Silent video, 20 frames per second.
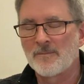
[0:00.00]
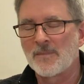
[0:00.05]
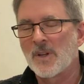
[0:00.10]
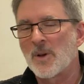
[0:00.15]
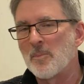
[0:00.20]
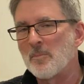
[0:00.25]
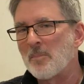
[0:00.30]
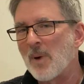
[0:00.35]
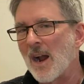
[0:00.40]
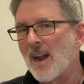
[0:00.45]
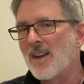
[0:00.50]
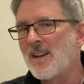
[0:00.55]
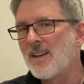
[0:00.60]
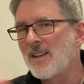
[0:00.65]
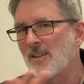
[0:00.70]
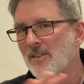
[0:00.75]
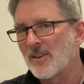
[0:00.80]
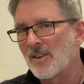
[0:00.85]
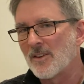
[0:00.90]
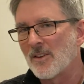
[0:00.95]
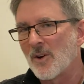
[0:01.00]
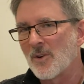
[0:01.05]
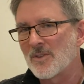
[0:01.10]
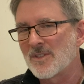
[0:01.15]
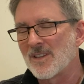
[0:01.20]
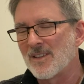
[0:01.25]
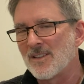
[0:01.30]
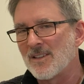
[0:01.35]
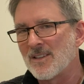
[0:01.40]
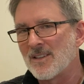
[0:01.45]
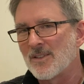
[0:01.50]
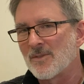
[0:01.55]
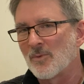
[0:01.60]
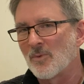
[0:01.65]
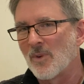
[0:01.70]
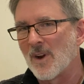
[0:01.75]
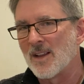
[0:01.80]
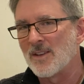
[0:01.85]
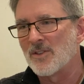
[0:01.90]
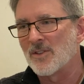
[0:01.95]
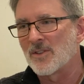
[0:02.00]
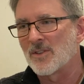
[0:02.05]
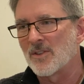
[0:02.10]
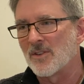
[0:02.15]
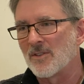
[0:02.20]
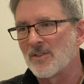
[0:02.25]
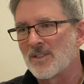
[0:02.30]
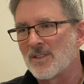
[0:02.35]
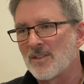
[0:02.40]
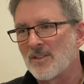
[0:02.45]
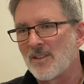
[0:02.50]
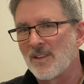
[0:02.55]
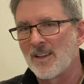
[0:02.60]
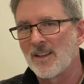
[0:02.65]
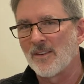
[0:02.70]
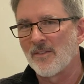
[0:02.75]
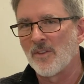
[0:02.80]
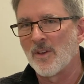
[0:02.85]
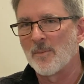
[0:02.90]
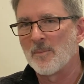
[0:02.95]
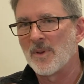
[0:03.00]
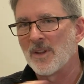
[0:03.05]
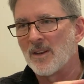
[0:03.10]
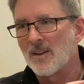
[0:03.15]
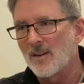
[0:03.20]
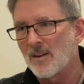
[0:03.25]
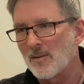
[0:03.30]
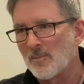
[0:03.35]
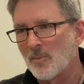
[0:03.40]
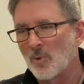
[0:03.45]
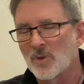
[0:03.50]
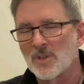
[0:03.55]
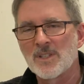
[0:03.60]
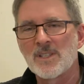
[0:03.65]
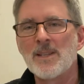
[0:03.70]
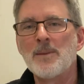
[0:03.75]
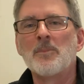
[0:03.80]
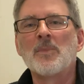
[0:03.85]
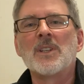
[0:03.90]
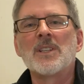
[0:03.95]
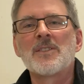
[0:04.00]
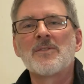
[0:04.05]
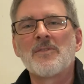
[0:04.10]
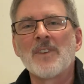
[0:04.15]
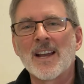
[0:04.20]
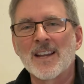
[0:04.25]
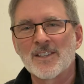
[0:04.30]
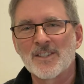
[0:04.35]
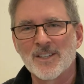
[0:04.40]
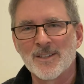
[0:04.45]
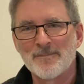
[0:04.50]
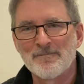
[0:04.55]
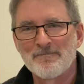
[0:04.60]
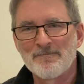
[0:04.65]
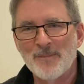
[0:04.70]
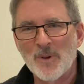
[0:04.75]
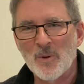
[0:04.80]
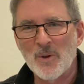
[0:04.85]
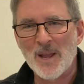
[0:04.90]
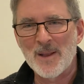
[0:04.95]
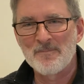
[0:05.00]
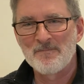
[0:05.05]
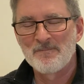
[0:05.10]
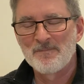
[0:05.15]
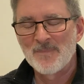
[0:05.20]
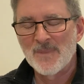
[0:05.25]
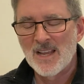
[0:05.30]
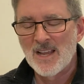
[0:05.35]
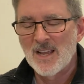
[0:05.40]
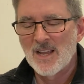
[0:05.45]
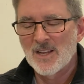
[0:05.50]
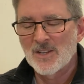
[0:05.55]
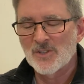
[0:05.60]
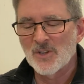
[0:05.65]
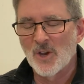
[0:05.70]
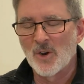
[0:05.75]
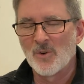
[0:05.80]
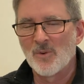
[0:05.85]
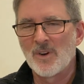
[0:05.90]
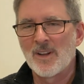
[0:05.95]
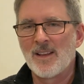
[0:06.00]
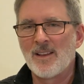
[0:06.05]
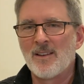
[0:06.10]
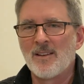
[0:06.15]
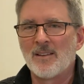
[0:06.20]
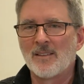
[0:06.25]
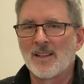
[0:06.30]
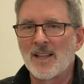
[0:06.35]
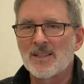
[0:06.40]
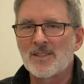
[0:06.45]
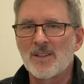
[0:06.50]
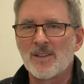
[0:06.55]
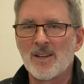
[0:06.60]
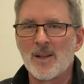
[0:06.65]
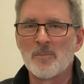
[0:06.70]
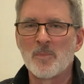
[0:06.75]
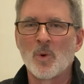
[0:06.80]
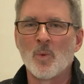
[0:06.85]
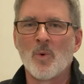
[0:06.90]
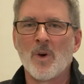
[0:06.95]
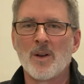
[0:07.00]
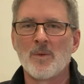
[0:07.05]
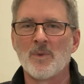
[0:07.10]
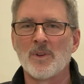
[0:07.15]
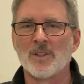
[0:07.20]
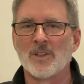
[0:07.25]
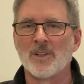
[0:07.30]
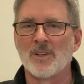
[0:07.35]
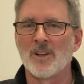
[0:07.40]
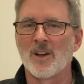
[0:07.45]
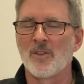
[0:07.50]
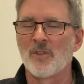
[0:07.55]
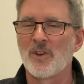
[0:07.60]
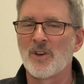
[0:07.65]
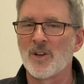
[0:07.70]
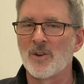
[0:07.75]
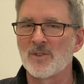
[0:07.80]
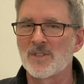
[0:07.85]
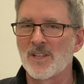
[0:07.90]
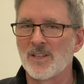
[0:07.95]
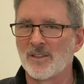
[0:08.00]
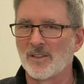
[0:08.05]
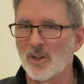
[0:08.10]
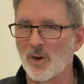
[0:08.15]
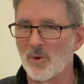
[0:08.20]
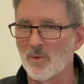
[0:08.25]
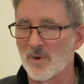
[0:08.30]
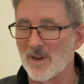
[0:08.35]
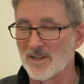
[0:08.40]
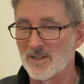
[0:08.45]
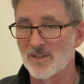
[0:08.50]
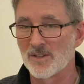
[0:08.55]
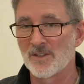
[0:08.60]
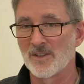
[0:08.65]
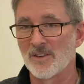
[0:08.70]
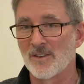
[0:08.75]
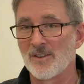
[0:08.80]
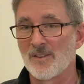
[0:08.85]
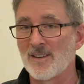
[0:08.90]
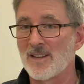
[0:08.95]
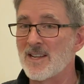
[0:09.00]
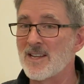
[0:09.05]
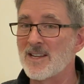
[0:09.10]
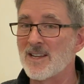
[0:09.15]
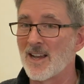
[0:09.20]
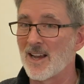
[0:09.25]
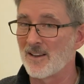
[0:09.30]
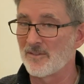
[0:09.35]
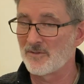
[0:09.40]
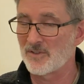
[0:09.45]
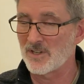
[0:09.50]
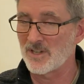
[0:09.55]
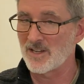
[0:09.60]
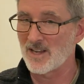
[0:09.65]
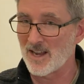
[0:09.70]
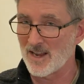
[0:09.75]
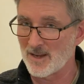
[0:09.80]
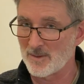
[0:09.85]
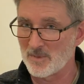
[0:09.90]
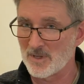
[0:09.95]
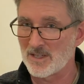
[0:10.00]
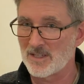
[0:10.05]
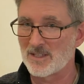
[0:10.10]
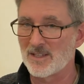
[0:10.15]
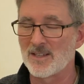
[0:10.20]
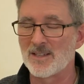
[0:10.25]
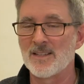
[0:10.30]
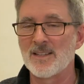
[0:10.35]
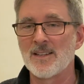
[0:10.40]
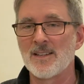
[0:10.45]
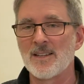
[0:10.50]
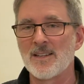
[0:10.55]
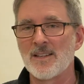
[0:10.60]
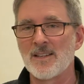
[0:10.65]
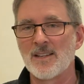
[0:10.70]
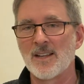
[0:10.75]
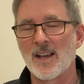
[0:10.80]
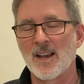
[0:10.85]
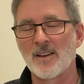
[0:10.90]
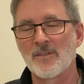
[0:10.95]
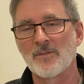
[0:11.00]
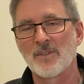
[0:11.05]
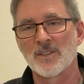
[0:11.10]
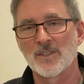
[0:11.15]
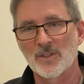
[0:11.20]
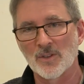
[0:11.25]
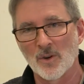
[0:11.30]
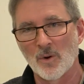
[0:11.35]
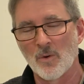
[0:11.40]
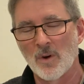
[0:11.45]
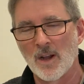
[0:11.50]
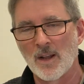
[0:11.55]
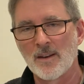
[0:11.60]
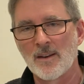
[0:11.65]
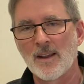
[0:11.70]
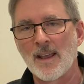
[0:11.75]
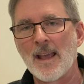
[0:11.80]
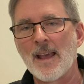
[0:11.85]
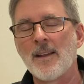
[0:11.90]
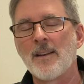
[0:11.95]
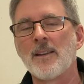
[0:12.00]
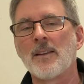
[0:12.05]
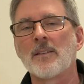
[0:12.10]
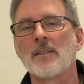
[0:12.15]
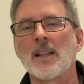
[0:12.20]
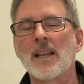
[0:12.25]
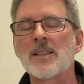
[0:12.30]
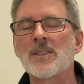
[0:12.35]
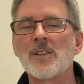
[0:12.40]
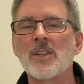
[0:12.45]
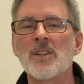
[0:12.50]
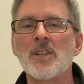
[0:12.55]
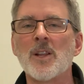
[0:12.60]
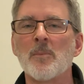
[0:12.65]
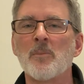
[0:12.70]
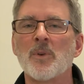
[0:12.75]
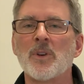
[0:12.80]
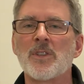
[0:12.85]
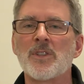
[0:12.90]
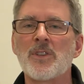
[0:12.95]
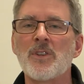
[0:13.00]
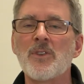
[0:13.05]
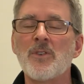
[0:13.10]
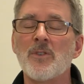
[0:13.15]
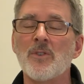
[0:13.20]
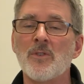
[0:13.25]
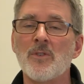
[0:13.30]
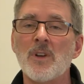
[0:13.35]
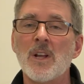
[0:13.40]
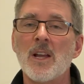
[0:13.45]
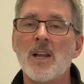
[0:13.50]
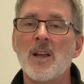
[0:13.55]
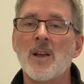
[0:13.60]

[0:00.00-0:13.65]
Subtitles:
combining the notes in these registers to think of them in a more seamless fashion. Okay? So in lesson number 1, we learned all the notes in low register, E, F, G, A, B, C, D, E, F, and so on. And in lesson number 2,